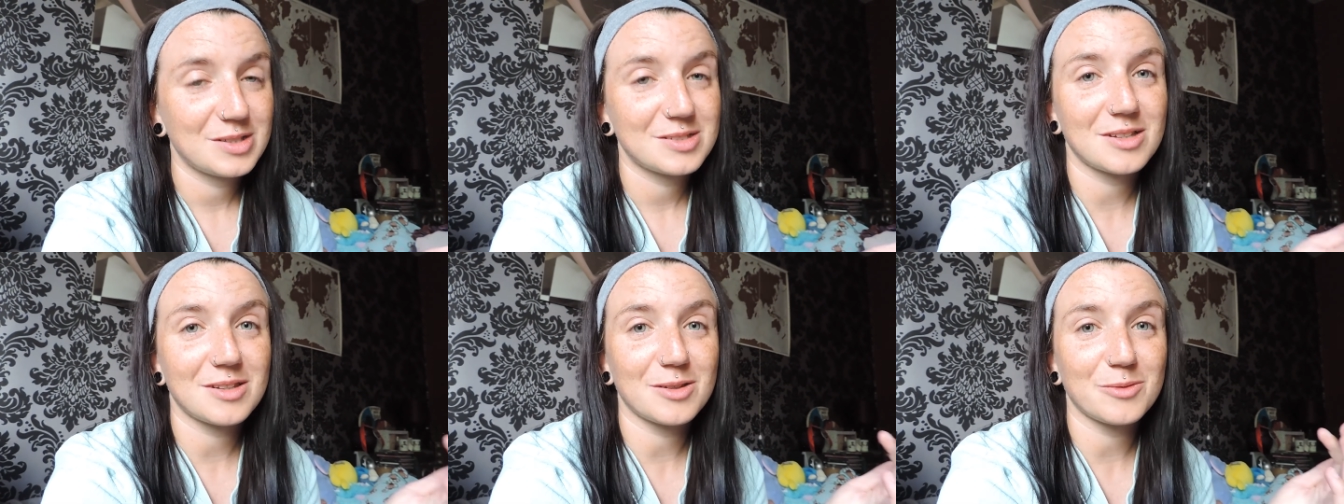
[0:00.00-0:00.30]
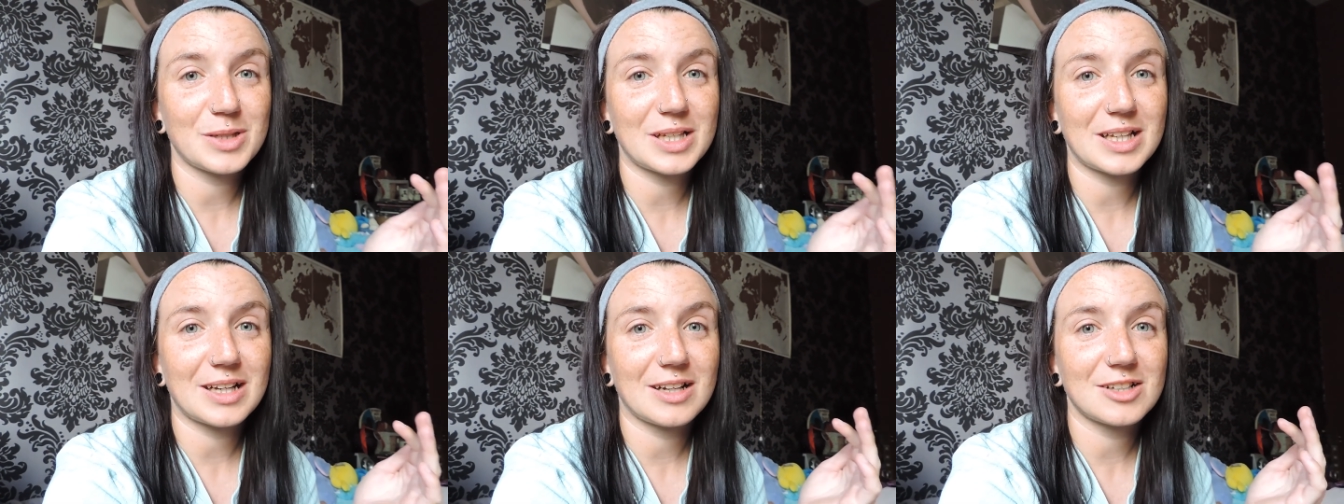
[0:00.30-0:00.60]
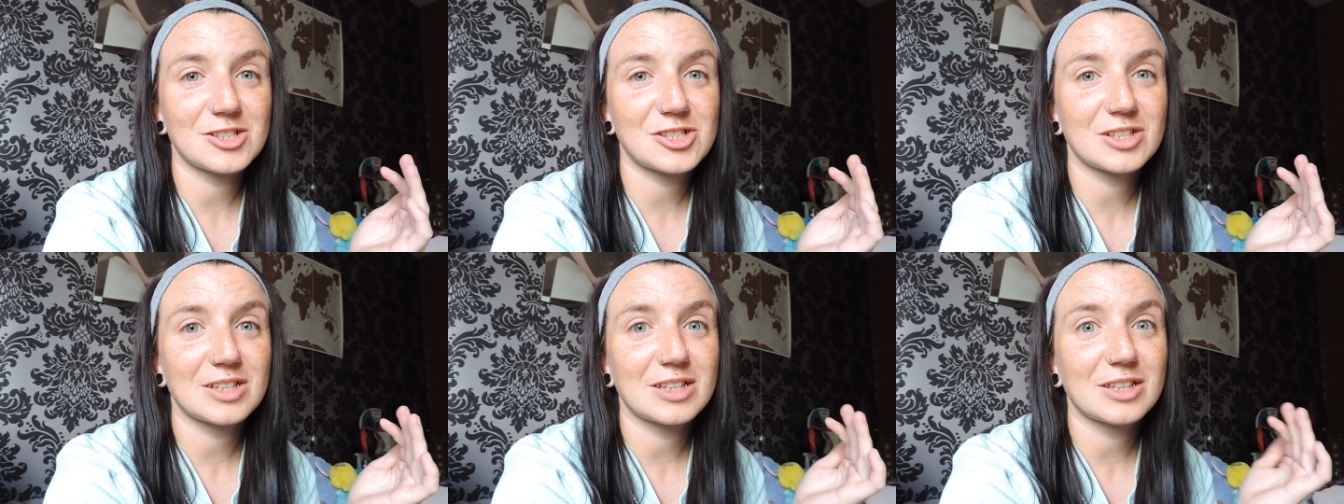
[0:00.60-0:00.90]
so that we can
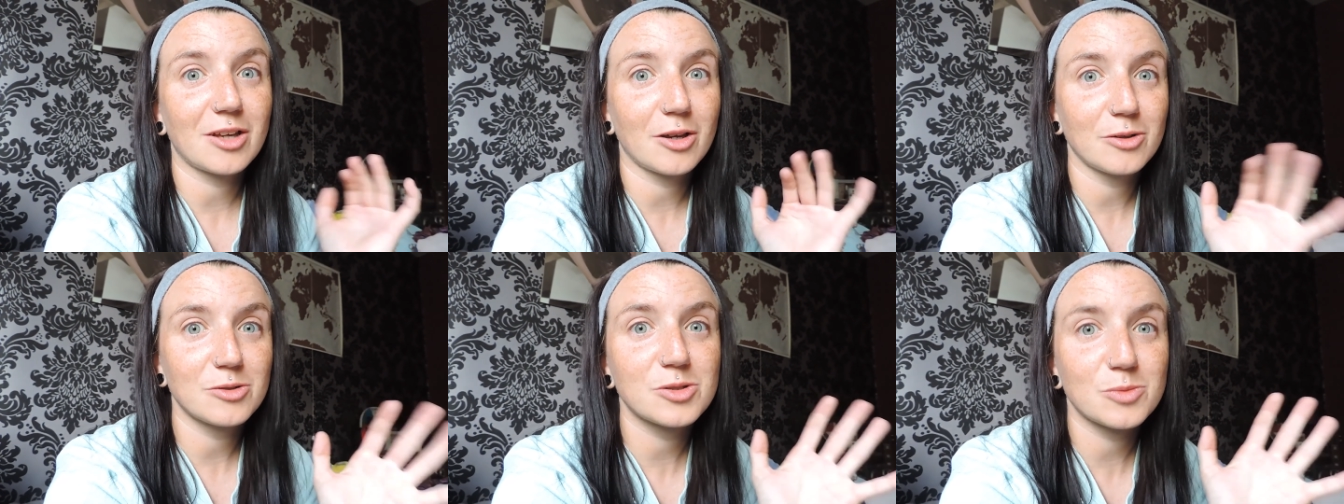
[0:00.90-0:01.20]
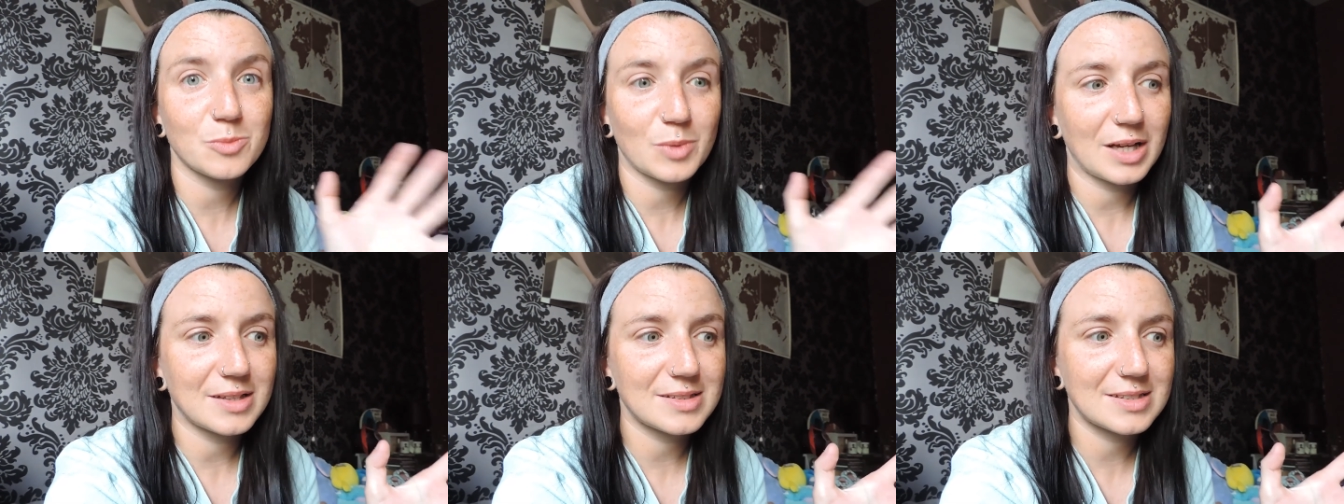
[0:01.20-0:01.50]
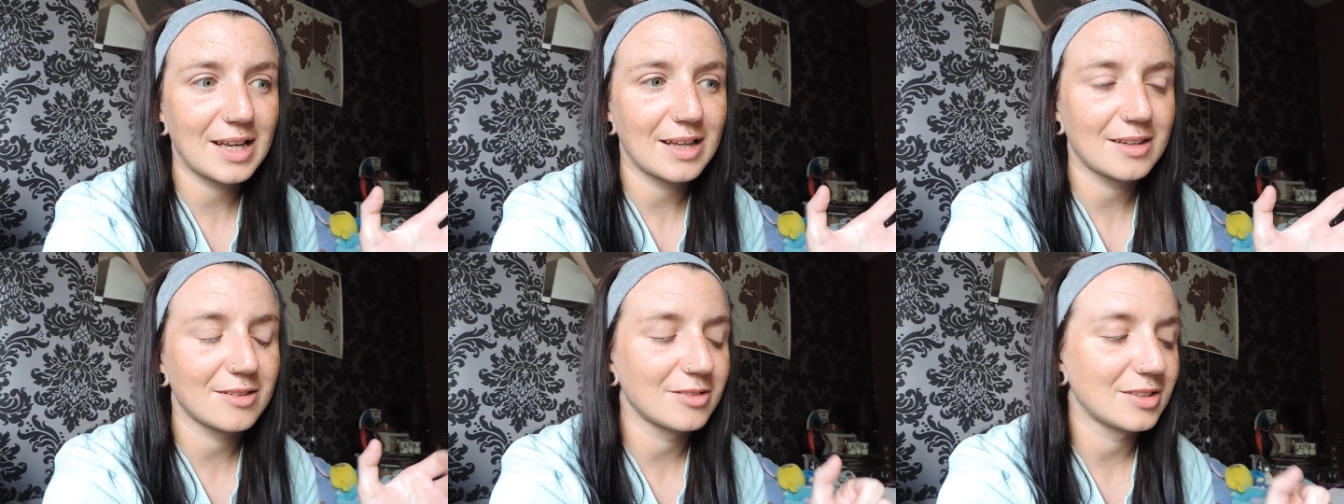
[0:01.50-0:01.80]
actually go somewhere
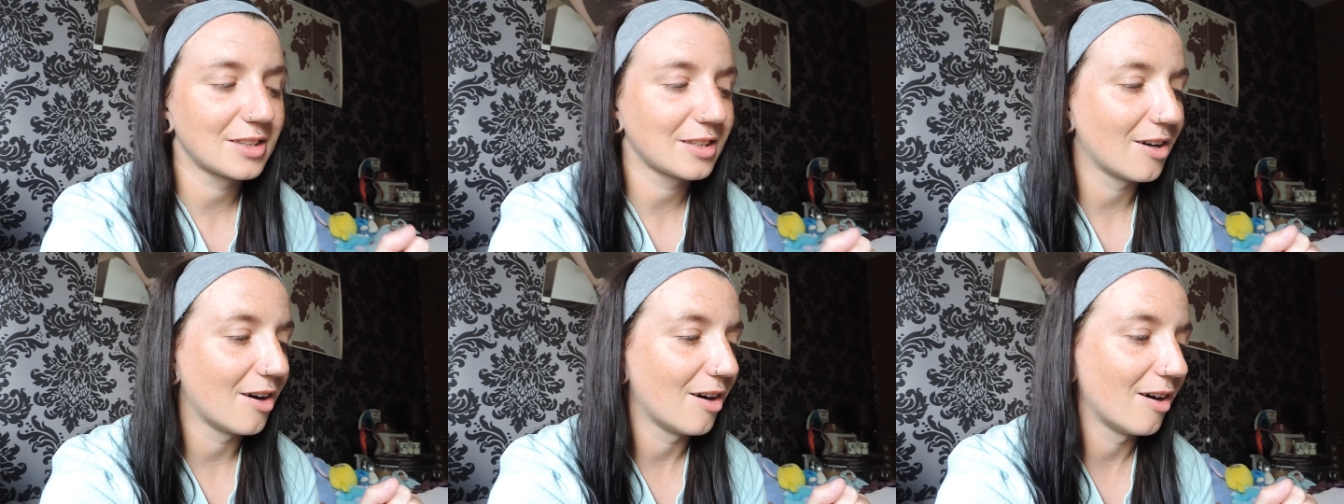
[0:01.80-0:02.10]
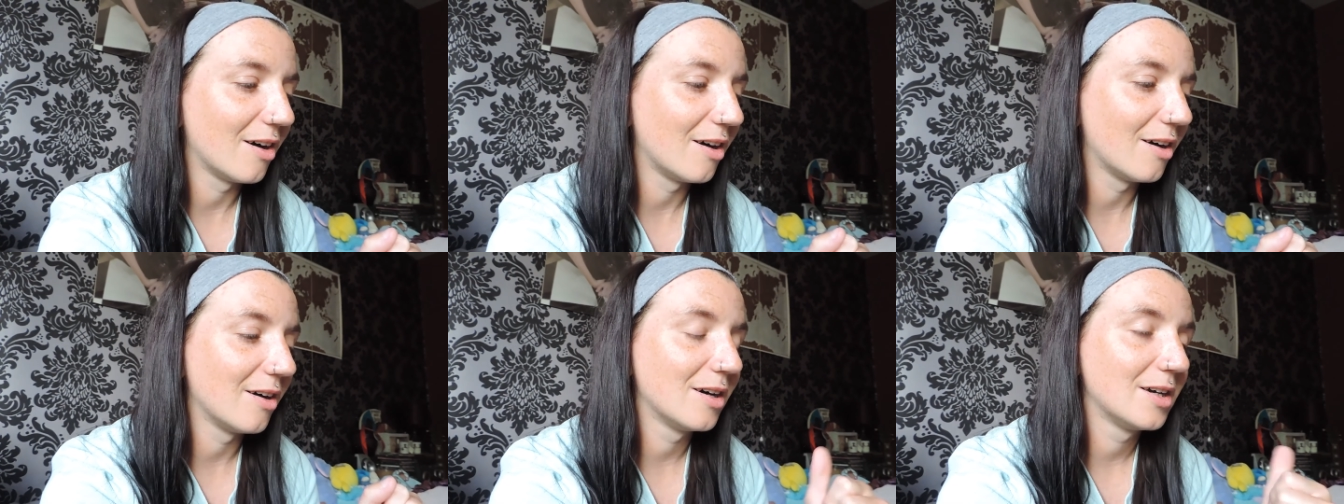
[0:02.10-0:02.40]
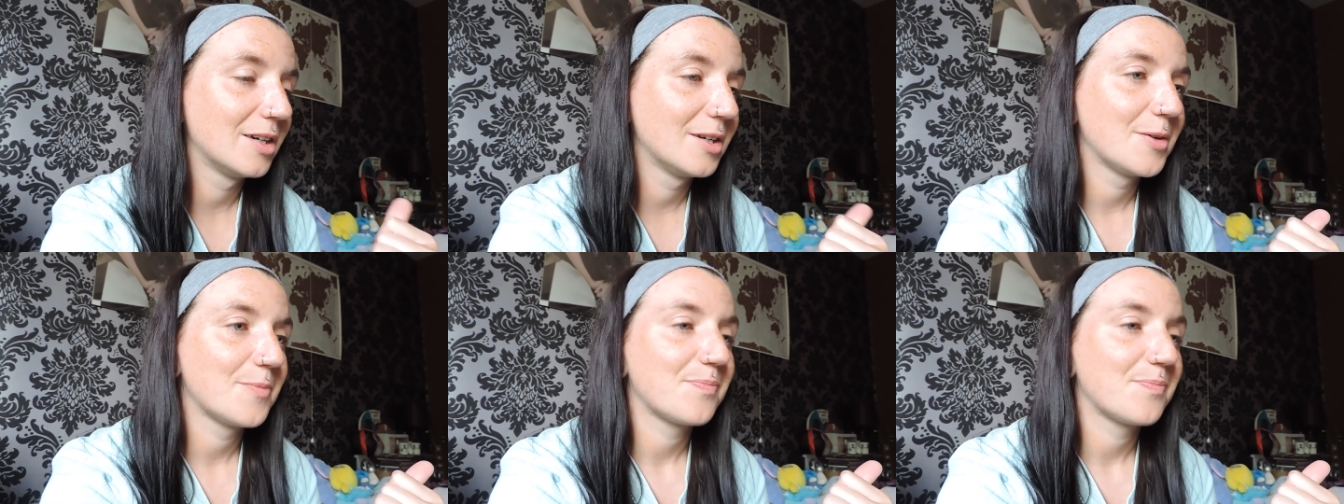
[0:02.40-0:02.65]
together in the car.